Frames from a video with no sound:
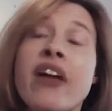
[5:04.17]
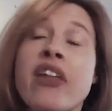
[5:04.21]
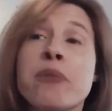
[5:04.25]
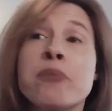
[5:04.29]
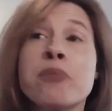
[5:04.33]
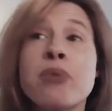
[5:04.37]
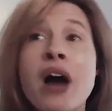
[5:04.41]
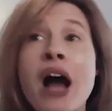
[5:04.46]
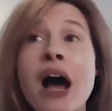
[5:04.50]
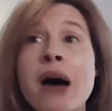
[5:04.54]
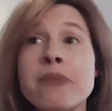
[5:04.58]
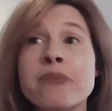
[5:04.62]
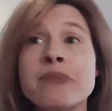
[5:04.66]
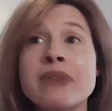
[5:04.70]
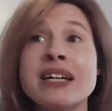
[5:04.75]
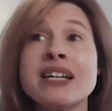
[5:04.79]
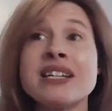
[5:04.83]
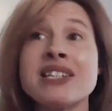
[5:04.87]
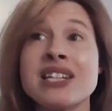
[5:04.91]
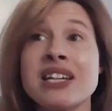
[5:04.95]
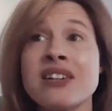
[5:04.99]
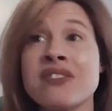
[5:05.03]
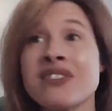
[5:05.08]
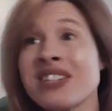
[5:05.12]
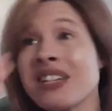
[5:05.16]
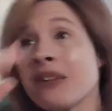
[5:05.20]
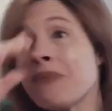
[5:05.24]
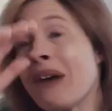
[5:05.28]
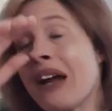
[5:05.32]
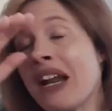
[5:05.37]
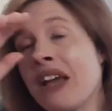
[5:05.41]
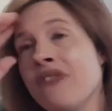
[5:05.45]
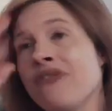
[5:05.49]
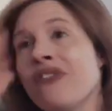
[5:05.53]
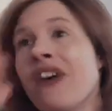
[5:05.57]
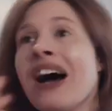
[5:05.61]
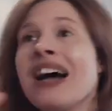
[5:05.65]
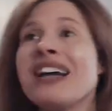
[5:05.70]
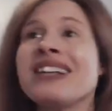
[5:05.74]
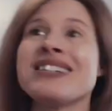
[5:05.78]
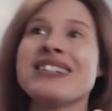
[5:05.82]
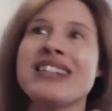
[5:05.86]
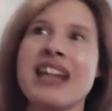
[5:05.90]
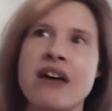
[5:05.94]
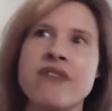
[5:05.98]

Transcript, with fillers: Now the problem is if somebody finds